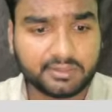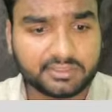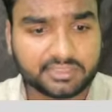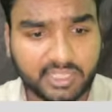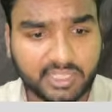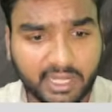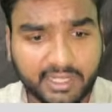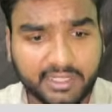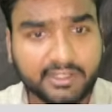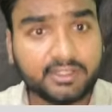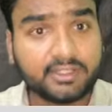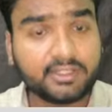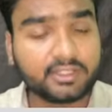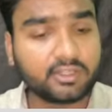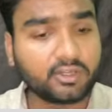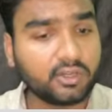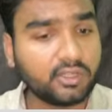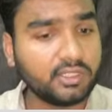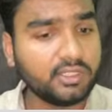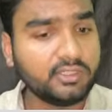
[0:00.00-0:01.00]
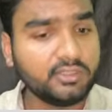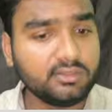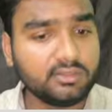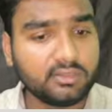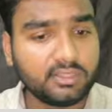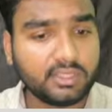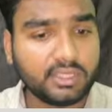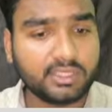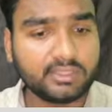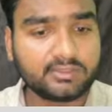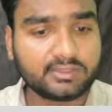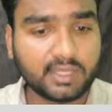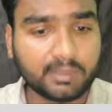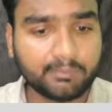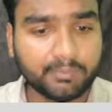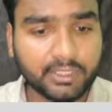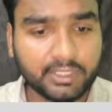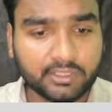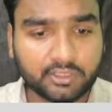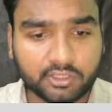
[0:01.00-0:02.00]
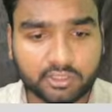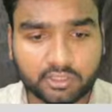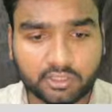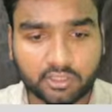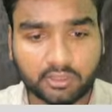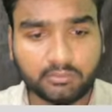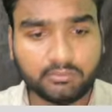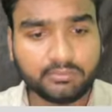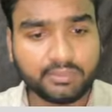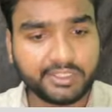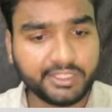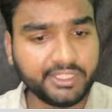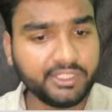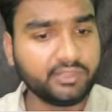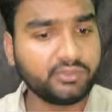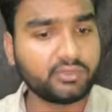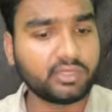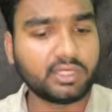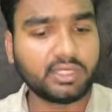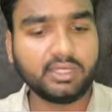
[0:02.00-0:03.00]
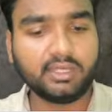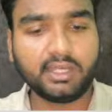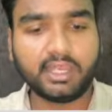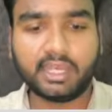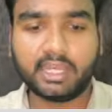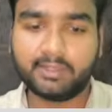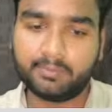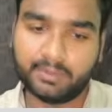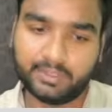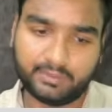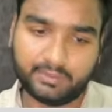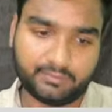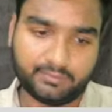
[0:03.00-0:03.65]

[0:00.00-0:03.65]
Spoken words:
site colon example.com in URL admin